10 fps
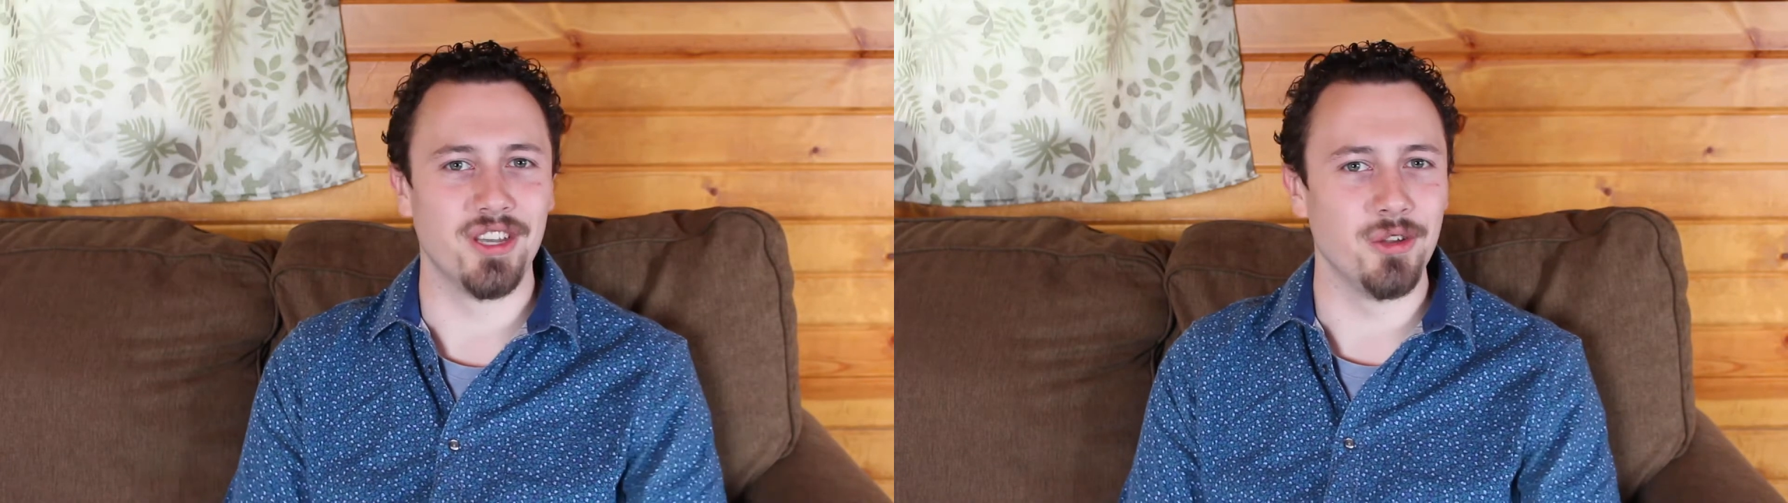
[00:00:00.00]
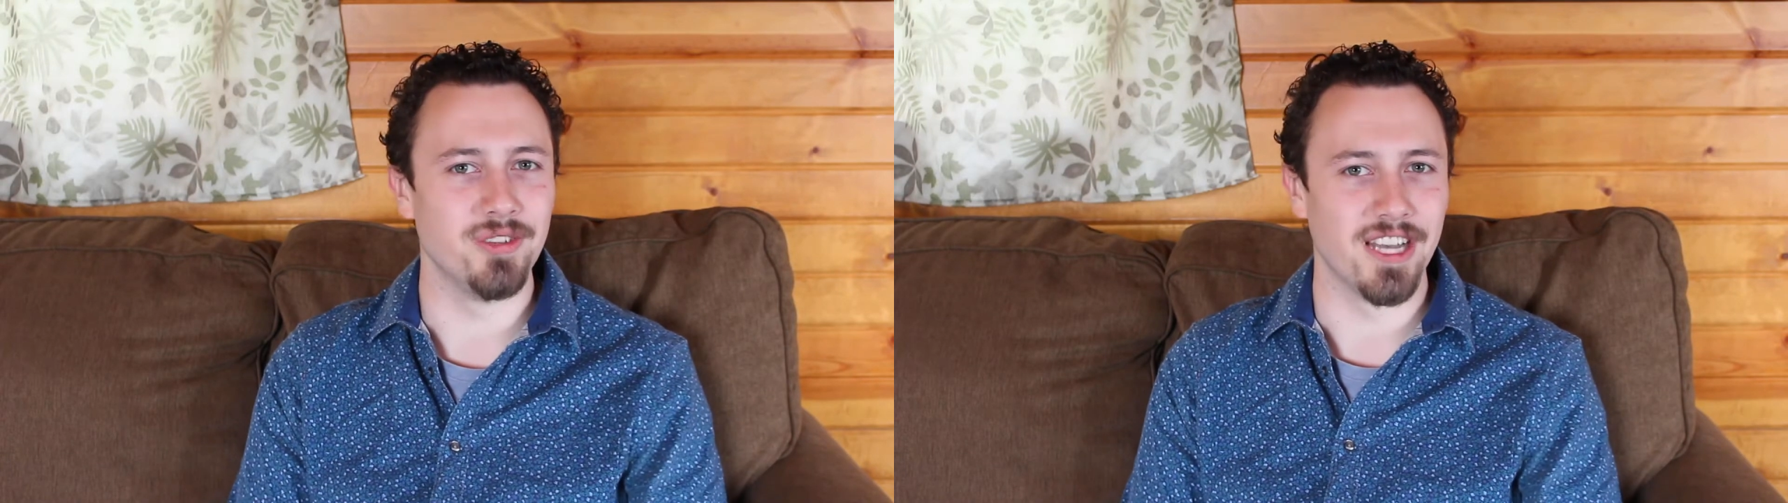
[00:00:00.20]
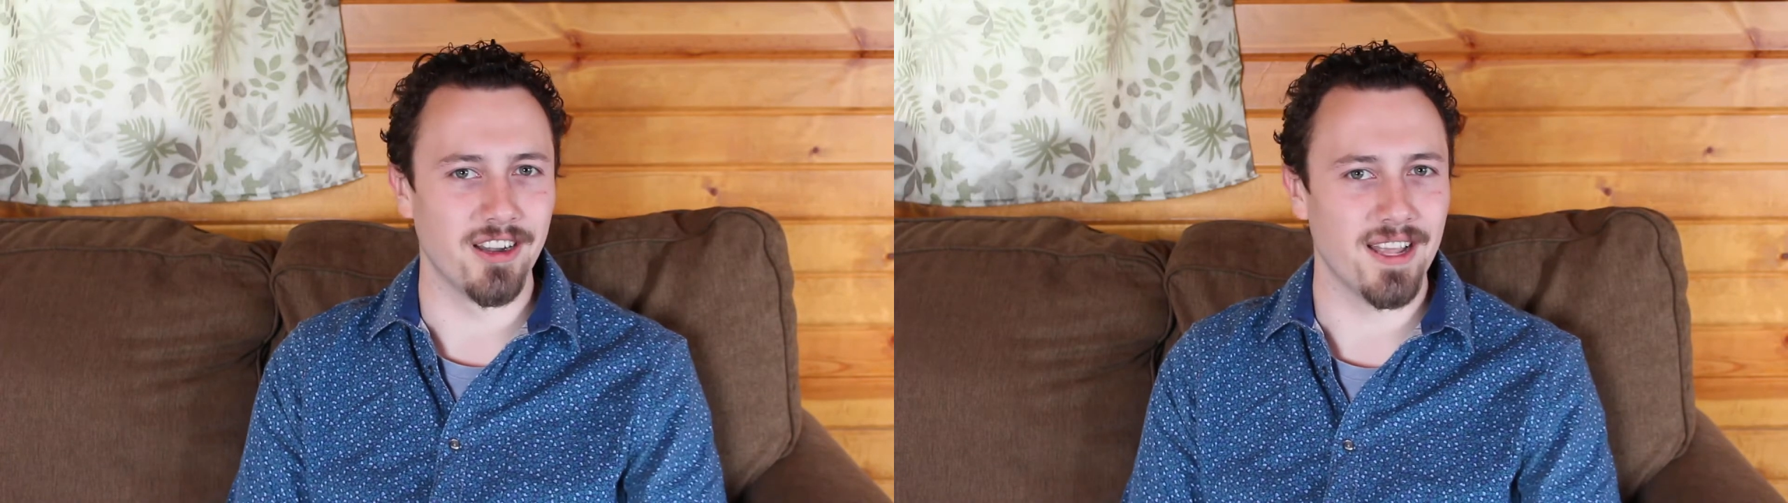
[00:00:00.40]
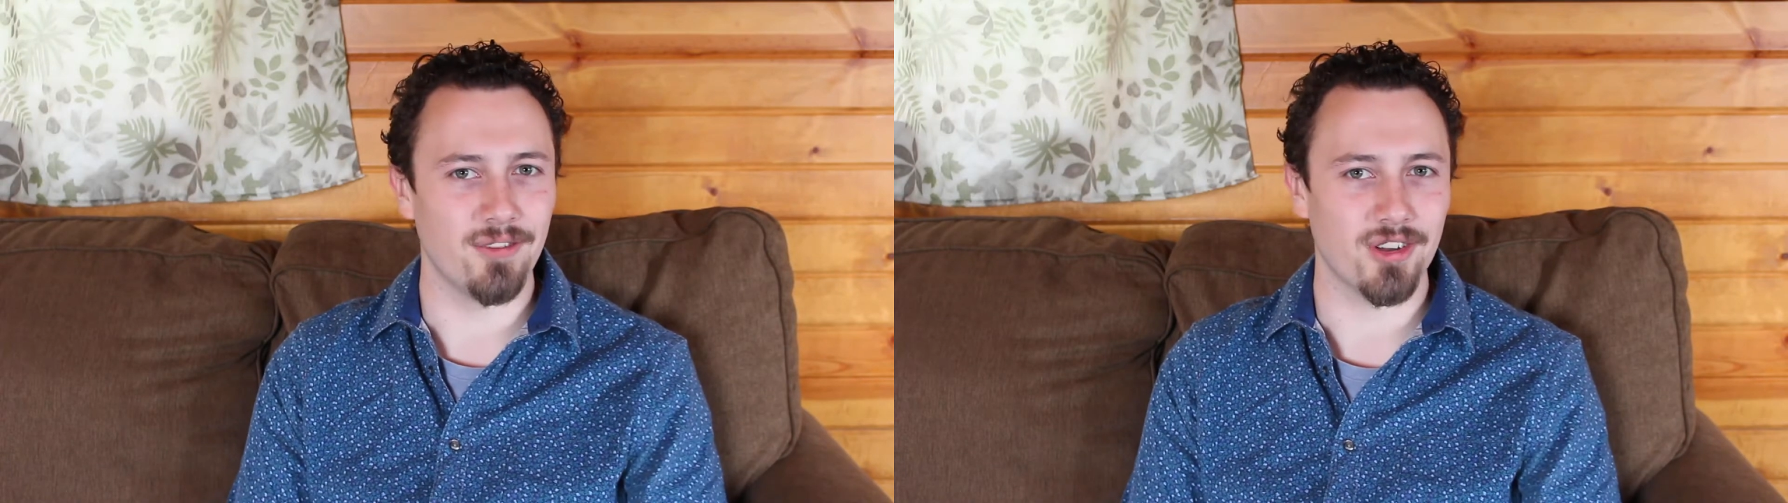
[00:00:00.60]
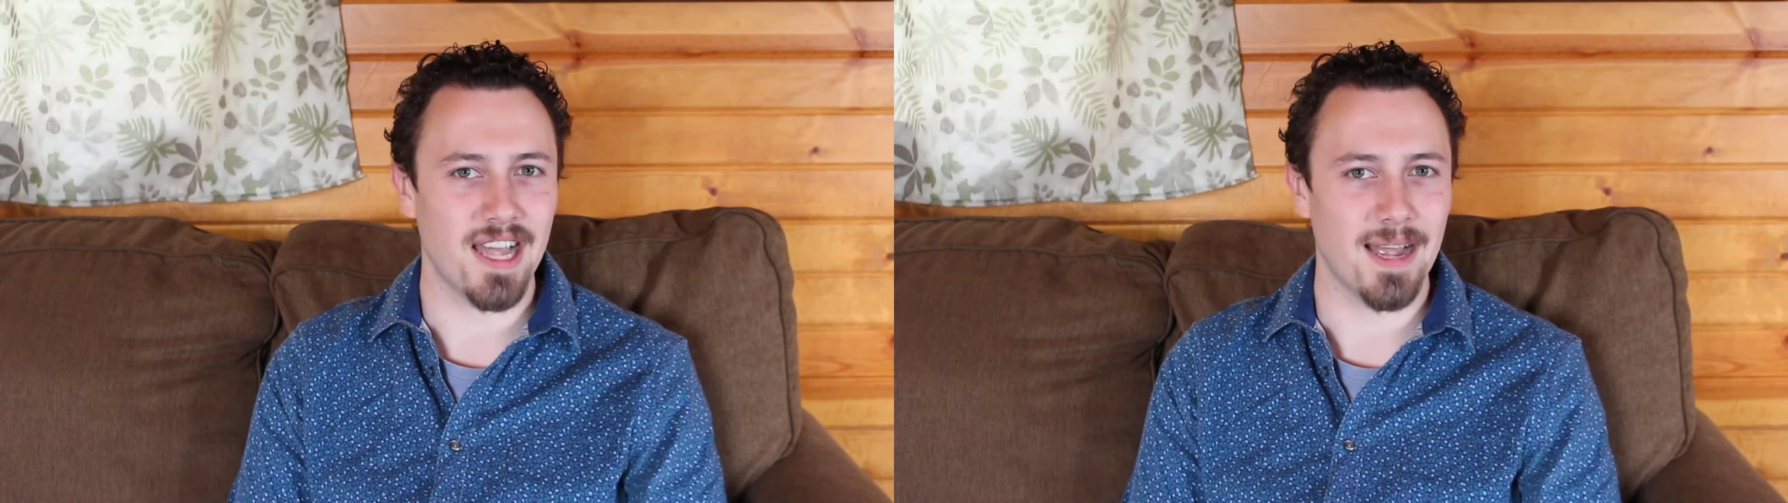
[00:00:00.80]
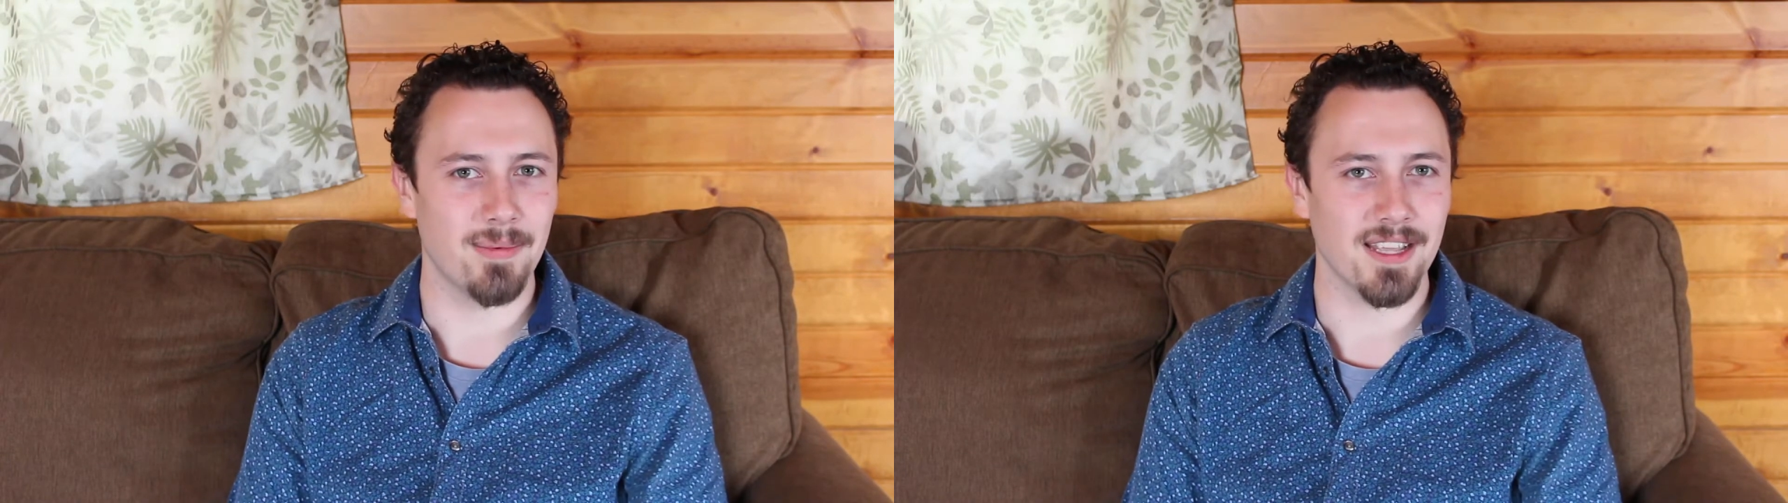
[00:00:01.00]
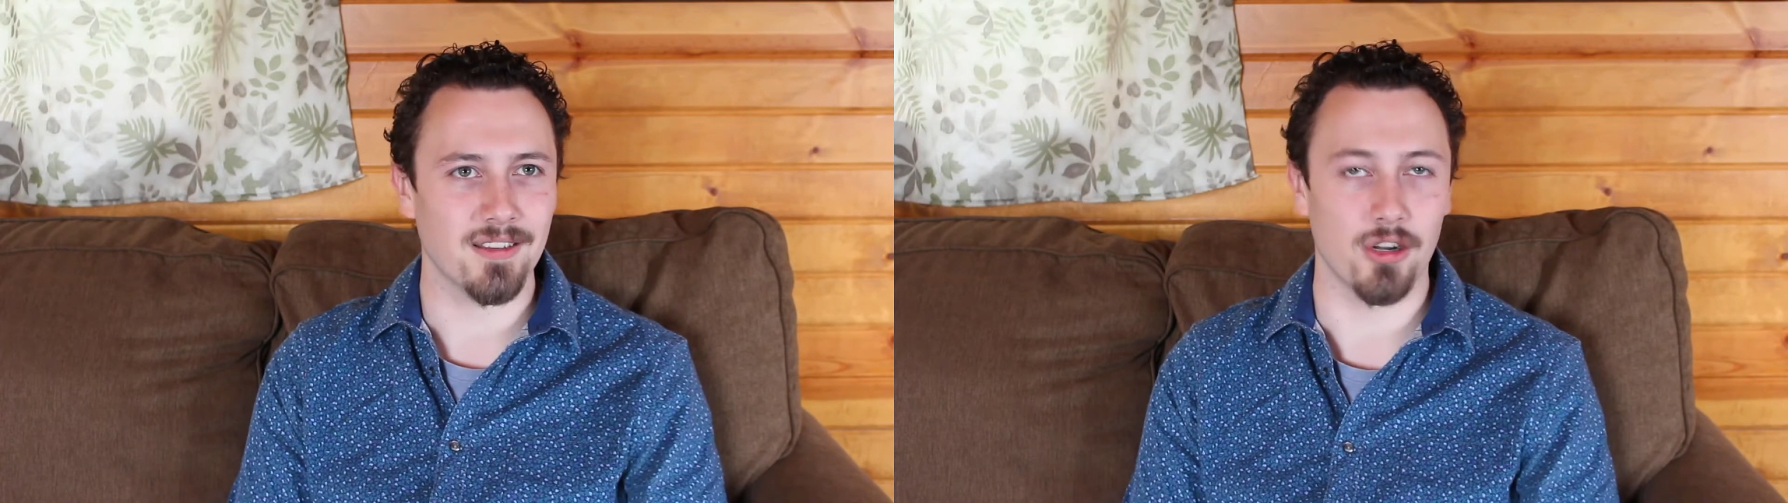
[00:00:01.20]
the new Daredevil comic,